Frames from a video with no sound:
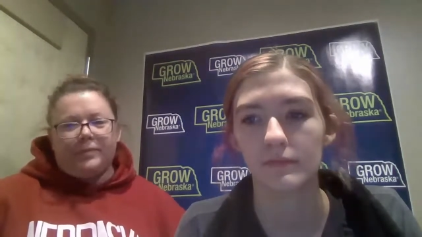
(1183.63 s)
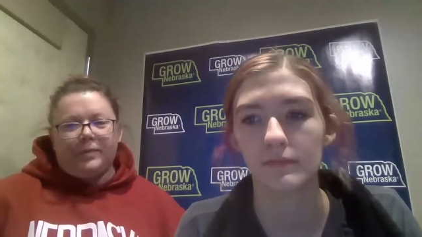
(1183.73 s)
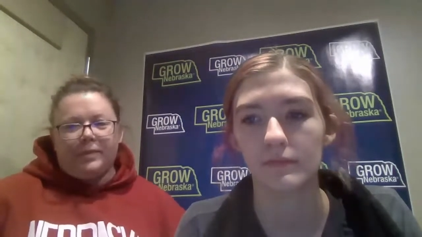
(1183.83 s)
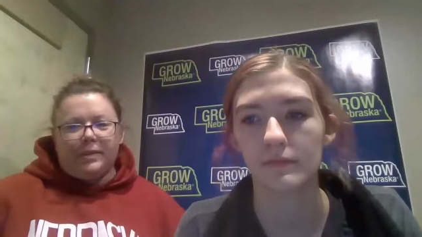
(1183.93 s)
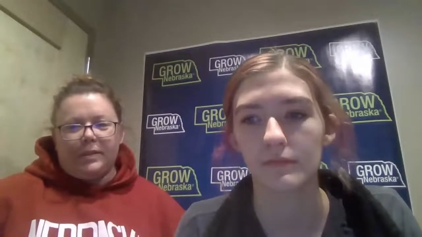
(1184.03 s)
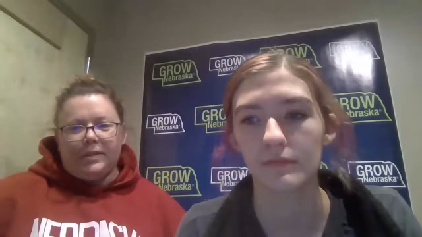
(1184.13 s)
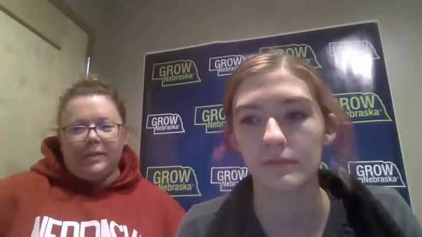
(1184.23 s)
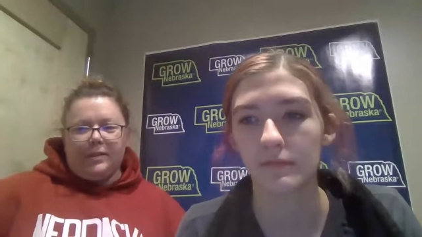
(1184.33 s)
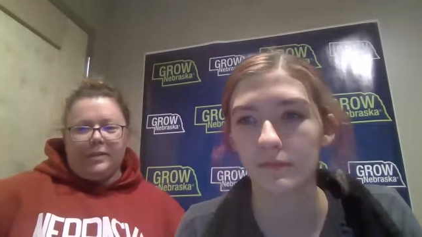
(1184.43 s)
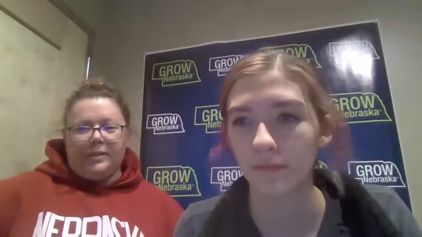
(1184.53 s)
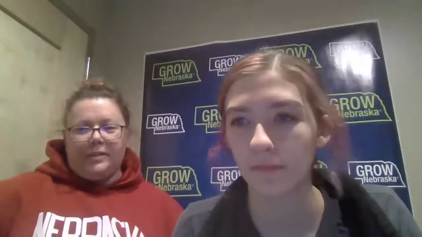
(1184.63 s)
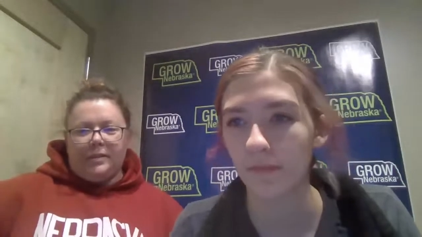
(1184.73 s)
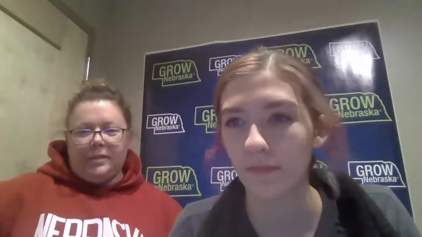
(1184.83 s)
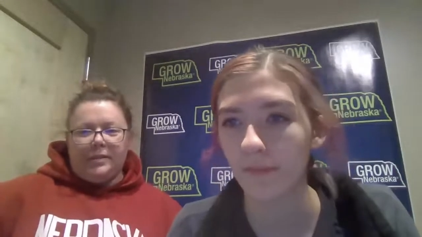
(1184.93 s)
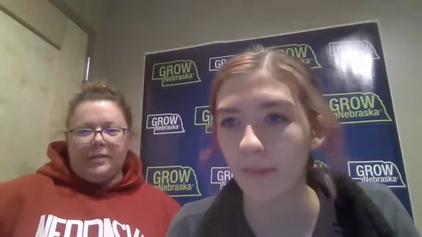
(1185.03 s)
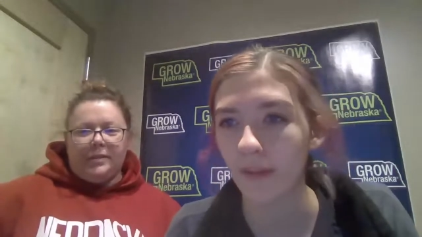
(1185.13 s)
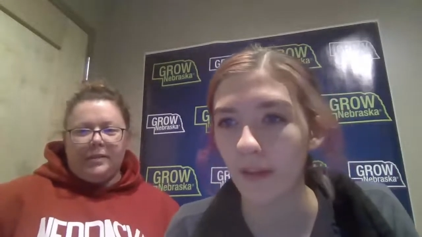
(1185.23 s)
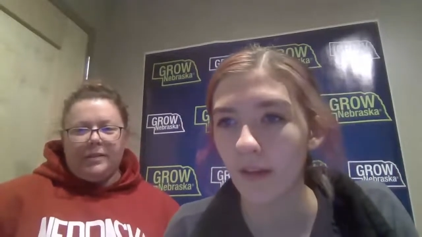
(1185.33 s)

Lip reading: [no speech]